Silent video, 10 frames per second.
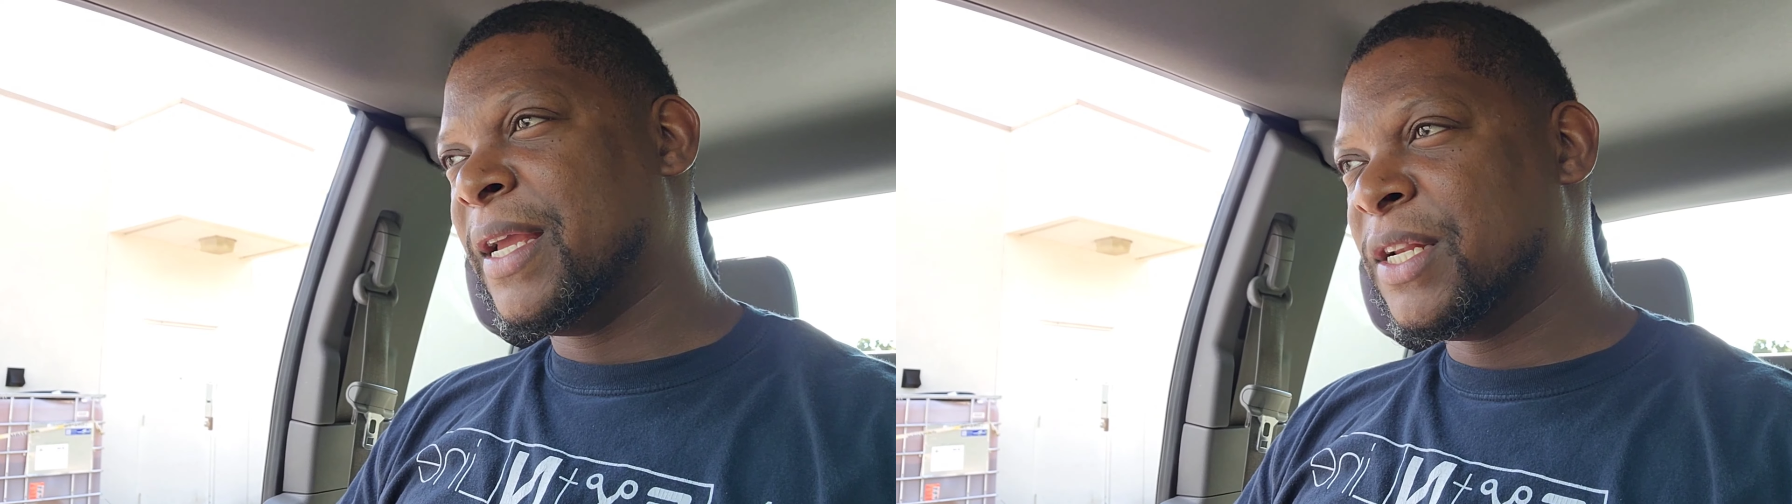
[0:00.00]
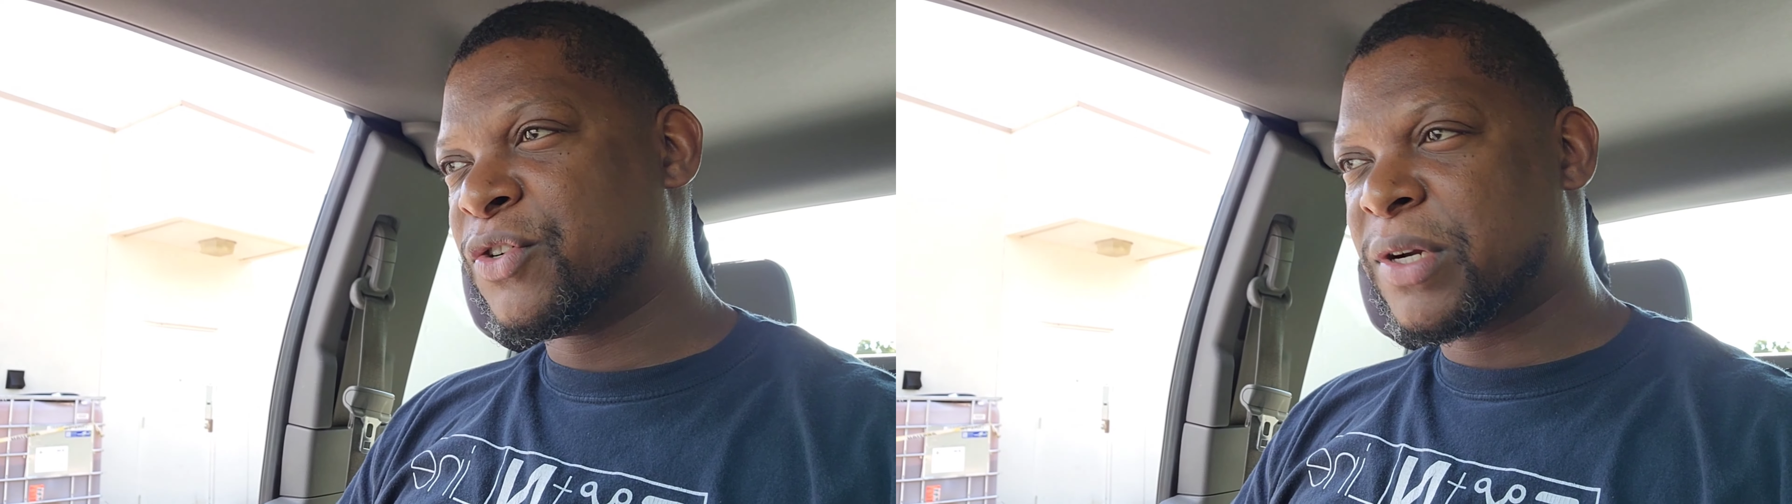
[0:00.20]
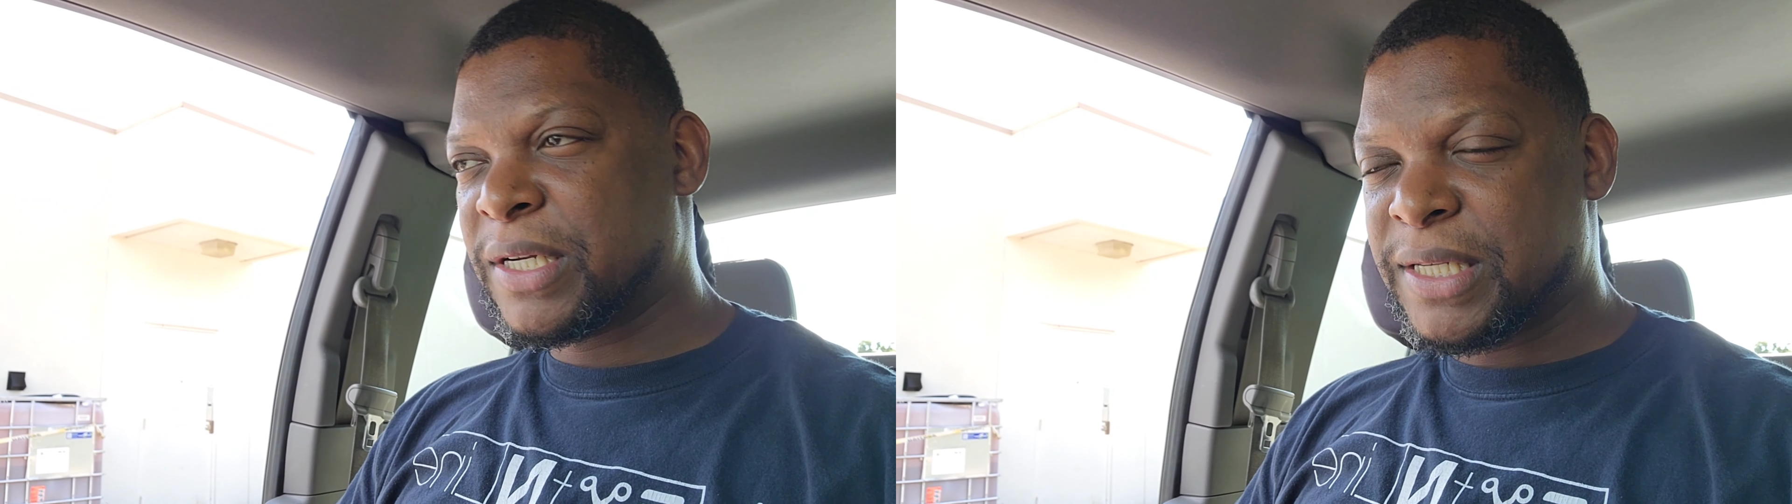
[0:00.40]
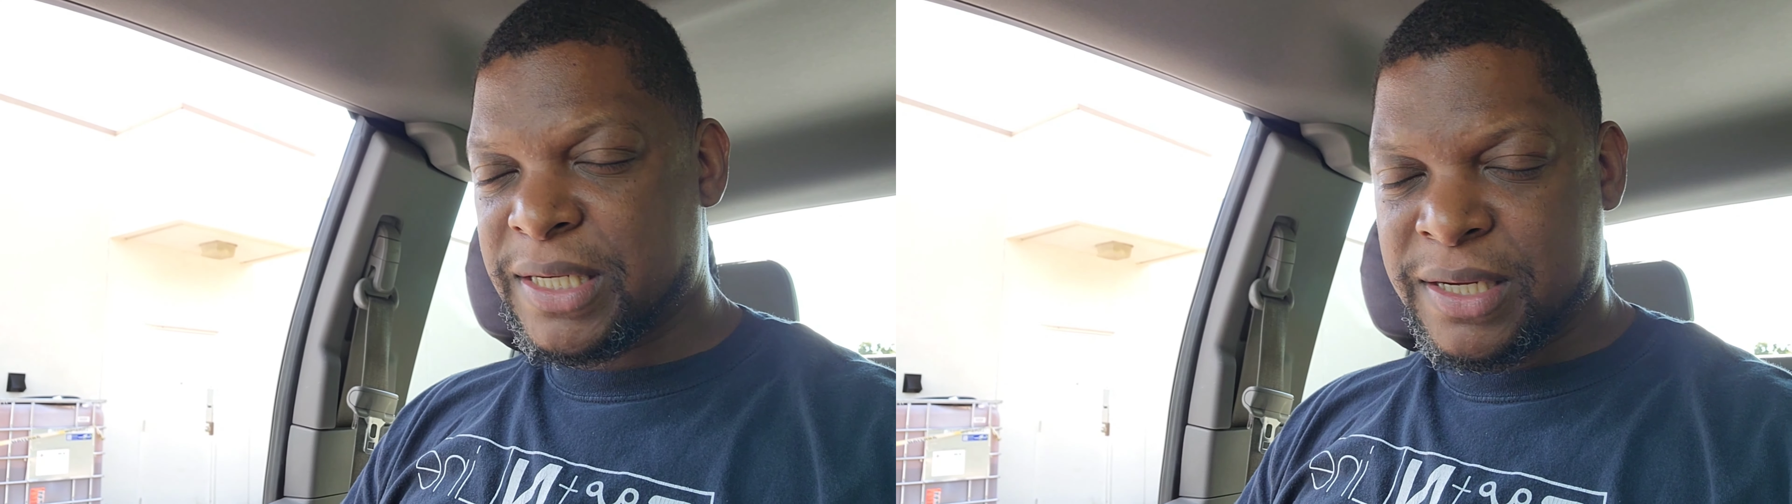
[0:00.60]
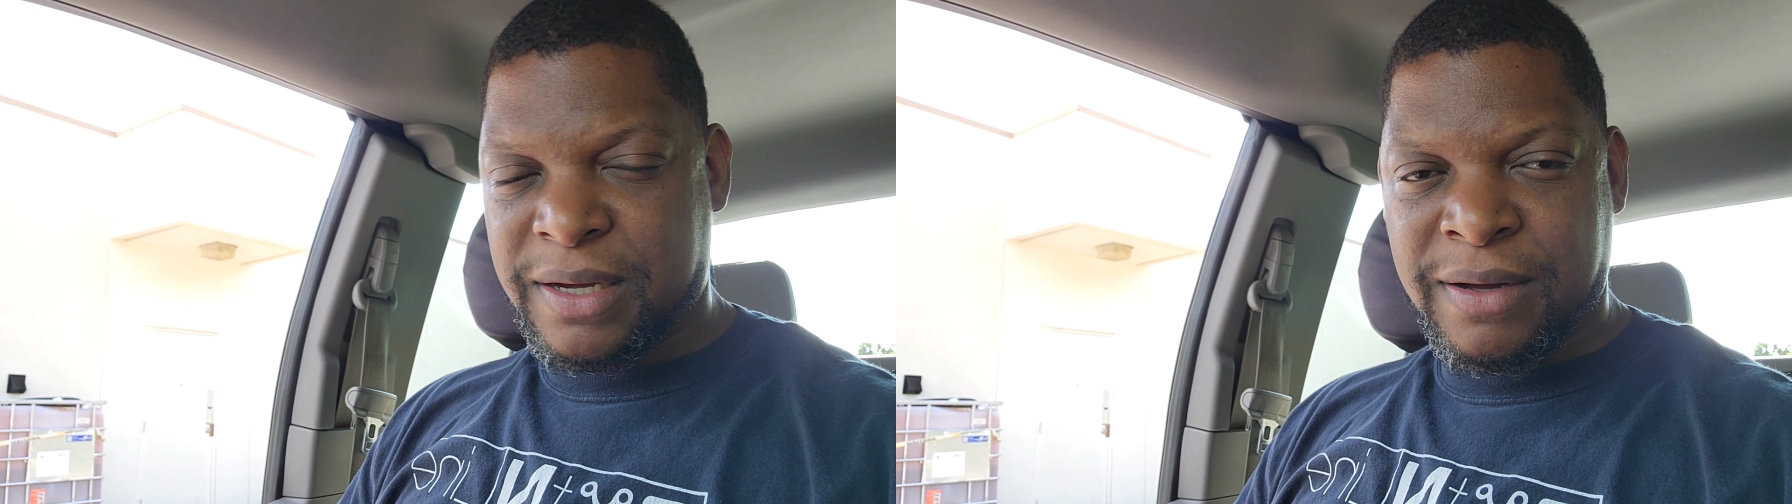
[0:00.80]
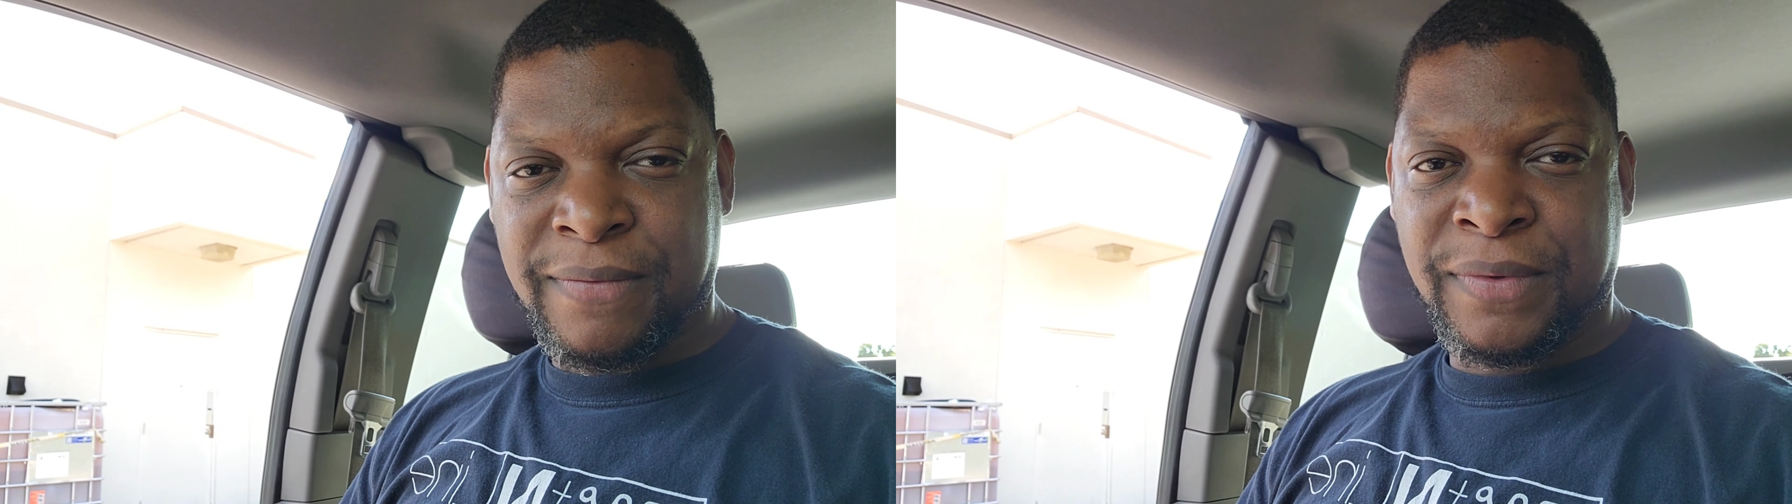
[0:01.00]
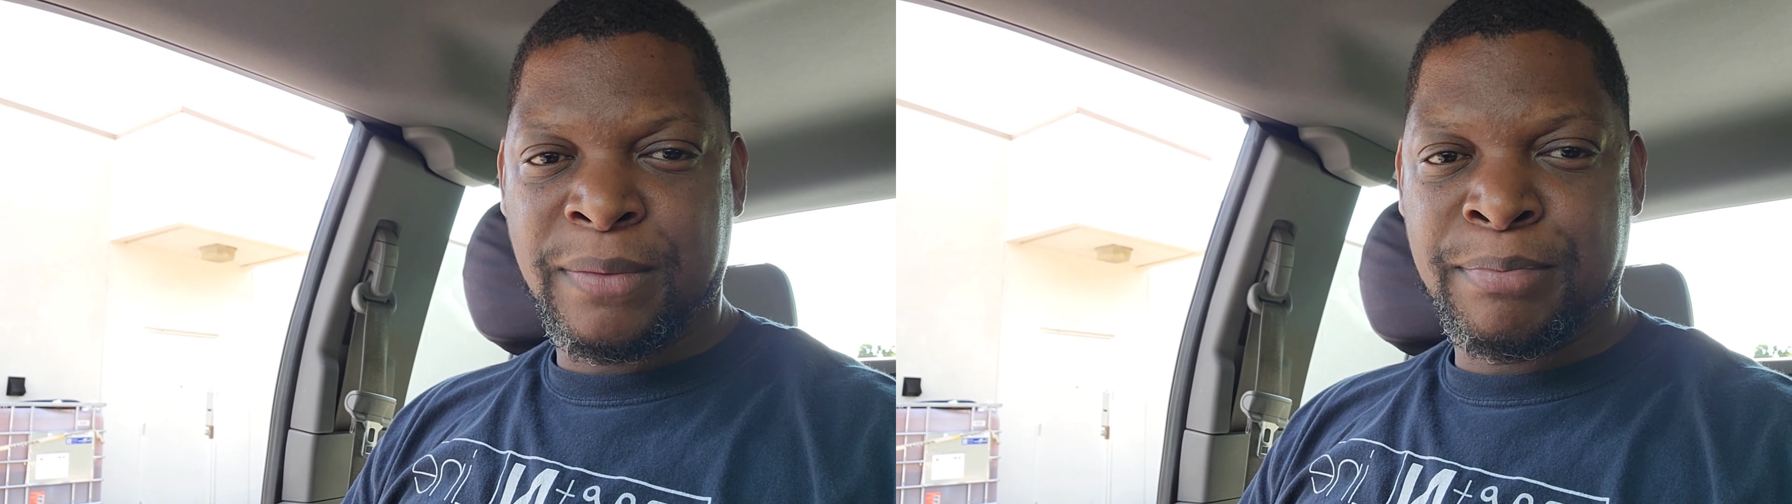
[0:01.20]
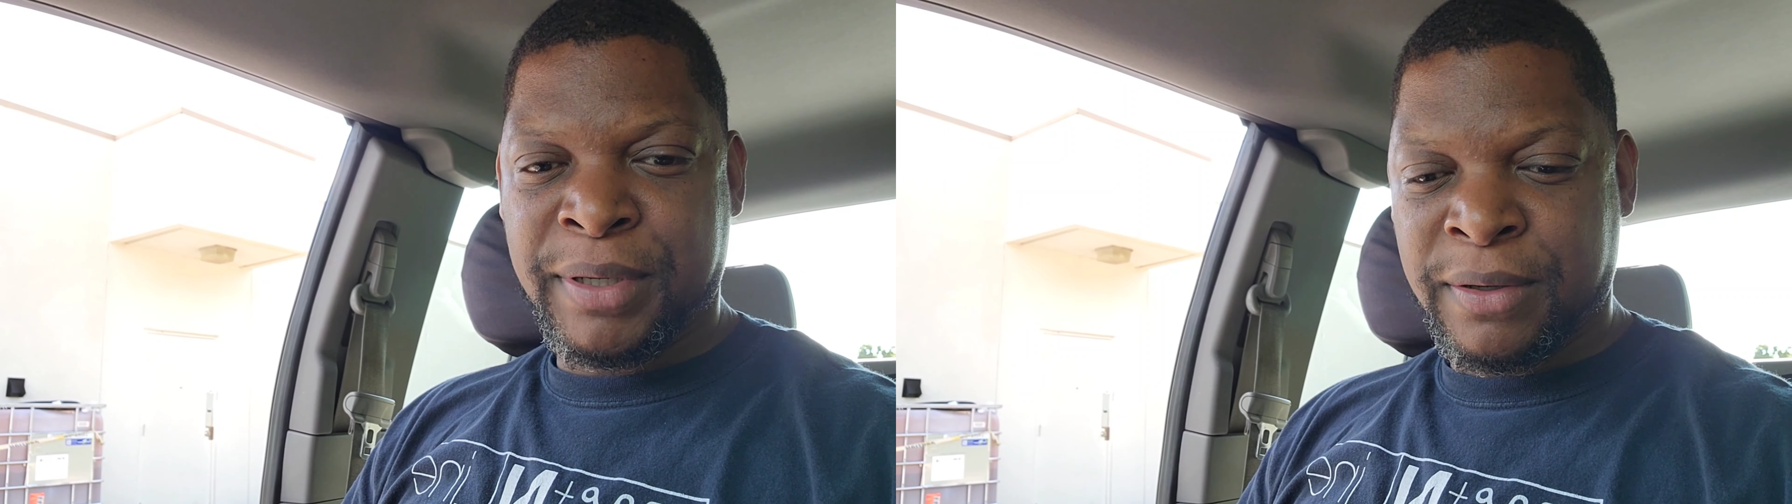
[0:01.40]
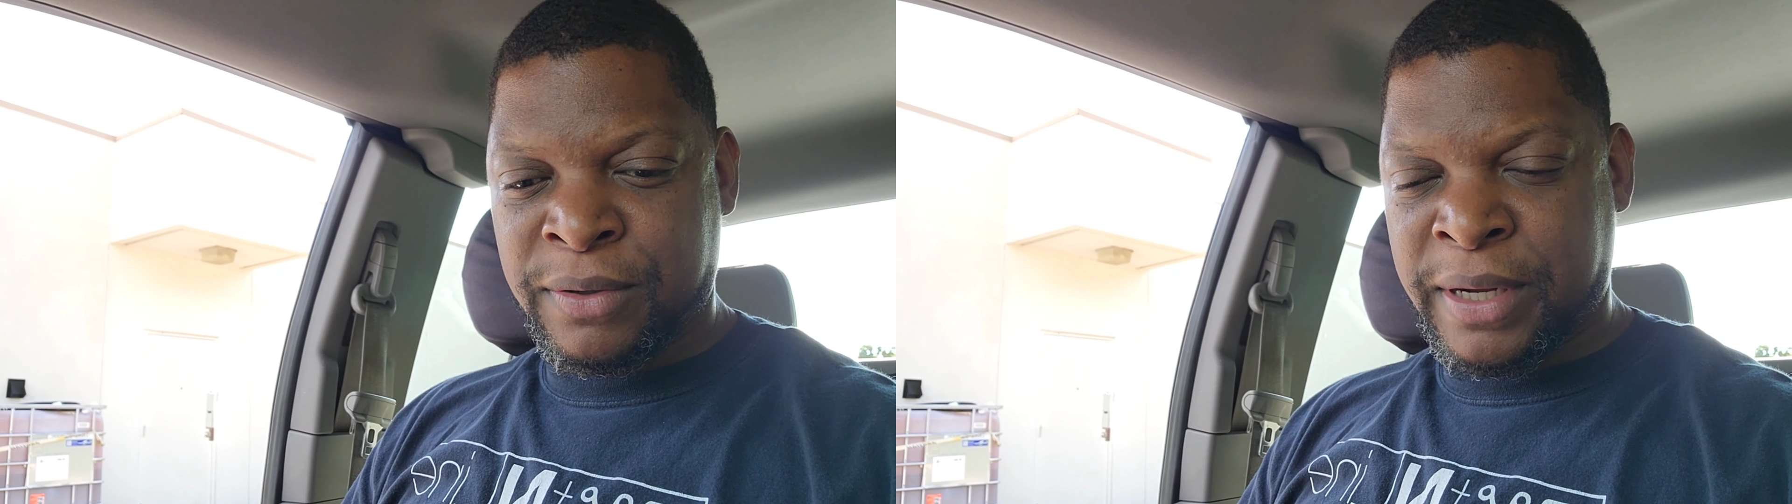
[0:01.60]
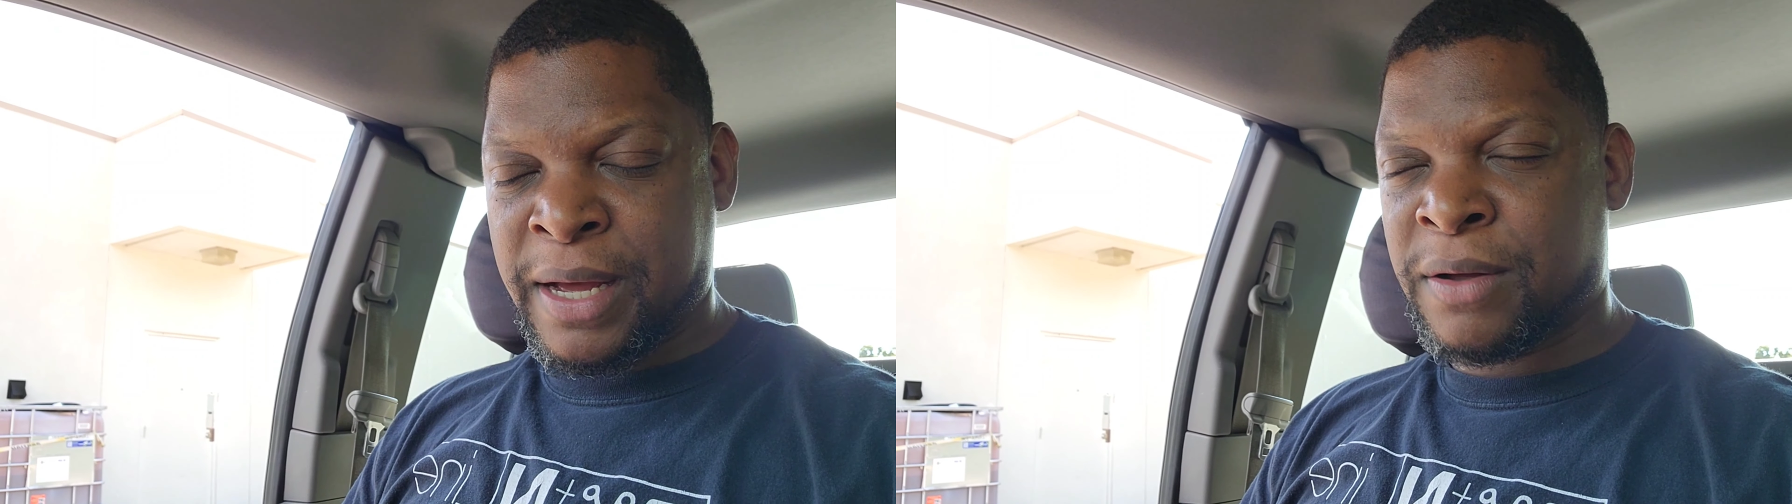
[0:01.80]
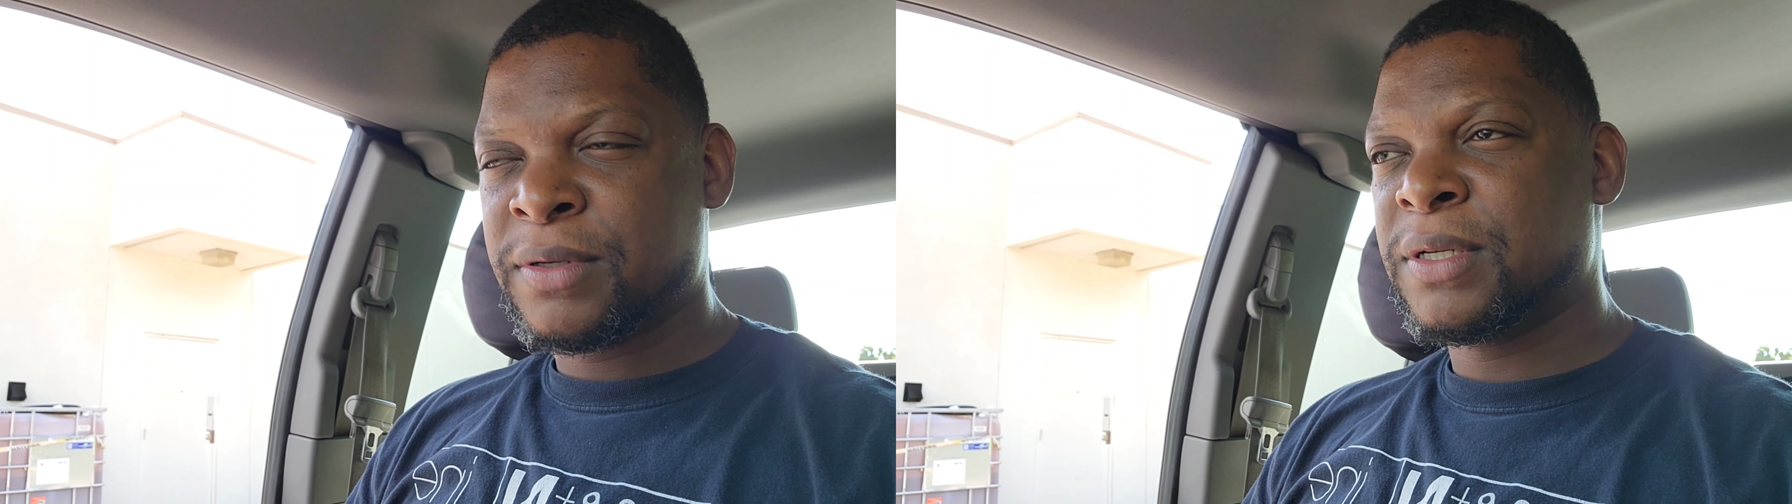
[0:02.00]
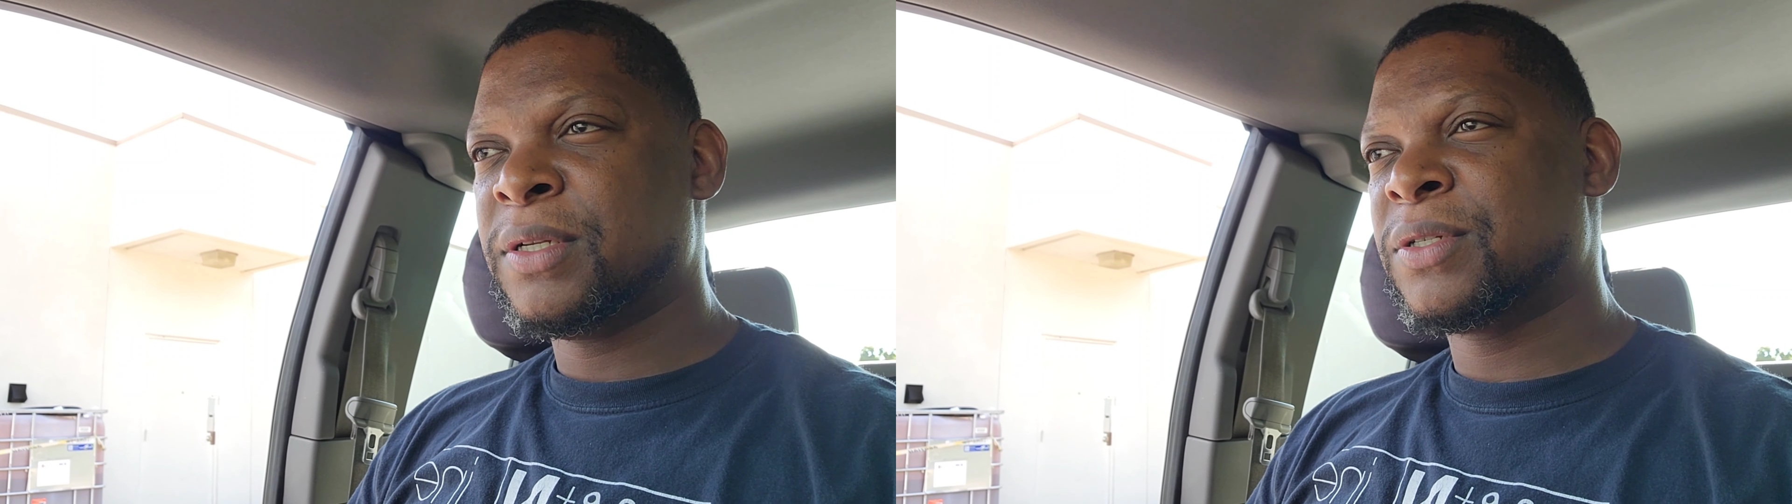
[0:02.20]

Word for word: the intricacy of the build out